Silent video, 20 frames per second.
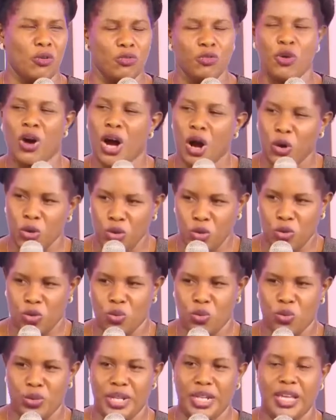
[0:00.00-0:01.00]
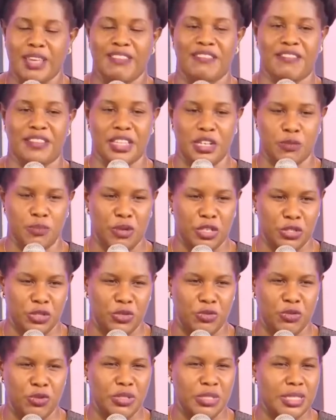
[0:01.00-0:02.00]
for how long will I vend
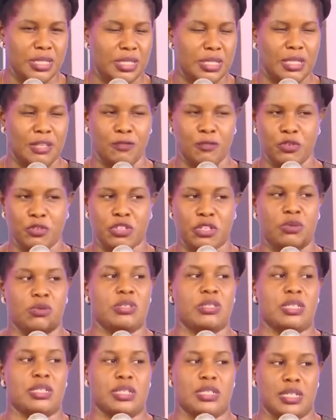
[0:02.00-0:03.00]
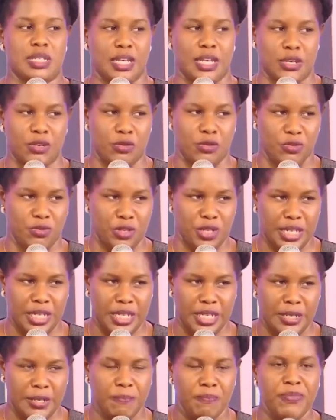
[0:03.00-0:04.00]
passion fruits? The future wasn't kind of
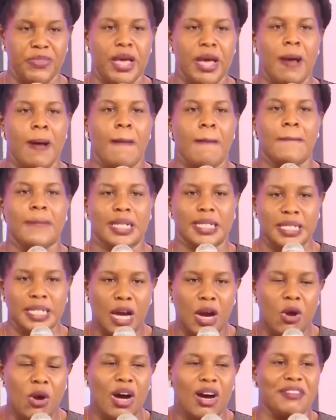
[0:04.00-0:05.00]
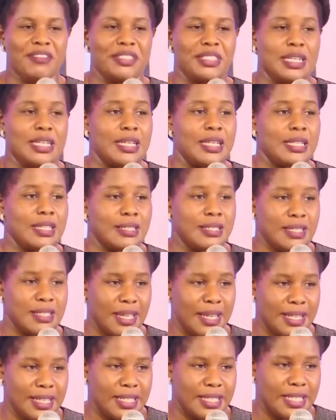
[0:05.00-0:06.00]
clear. But now after
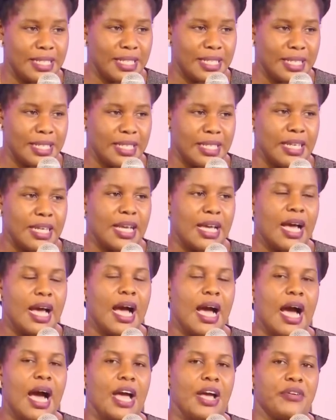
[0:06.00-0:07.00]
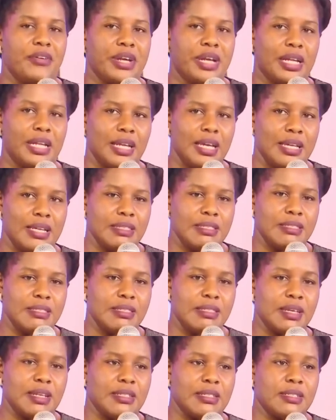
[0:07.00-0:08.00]
studying, I
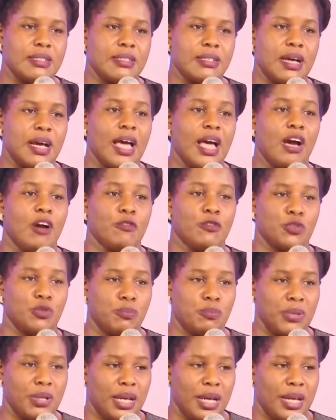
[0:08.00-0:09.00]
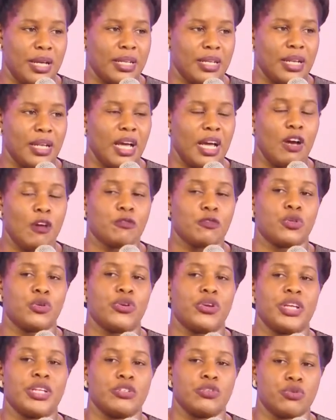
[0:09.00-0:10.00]
realized that I have to plan. I have to
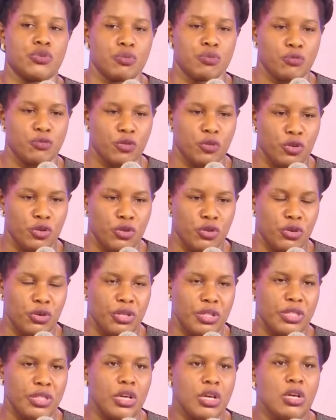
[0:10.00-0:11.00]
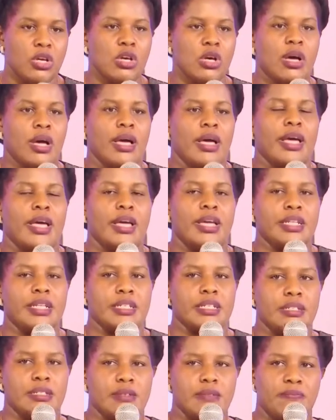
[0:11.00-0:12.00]
create room for growth.
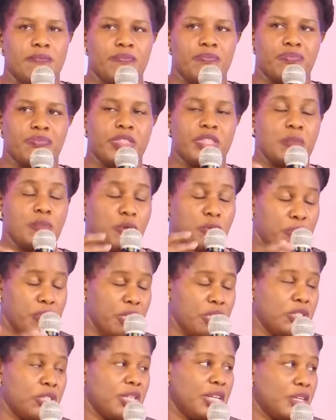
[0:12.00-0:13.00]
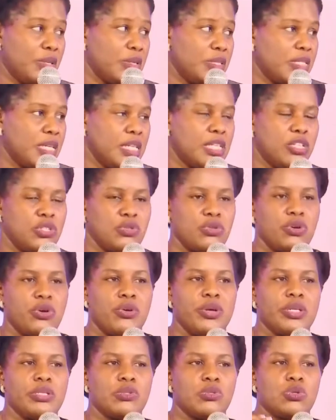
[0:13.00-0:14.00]
And the population, like you said, is
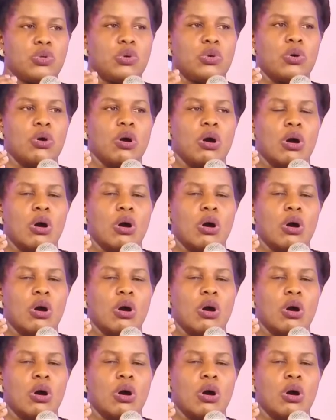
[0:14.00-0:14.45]
growing. So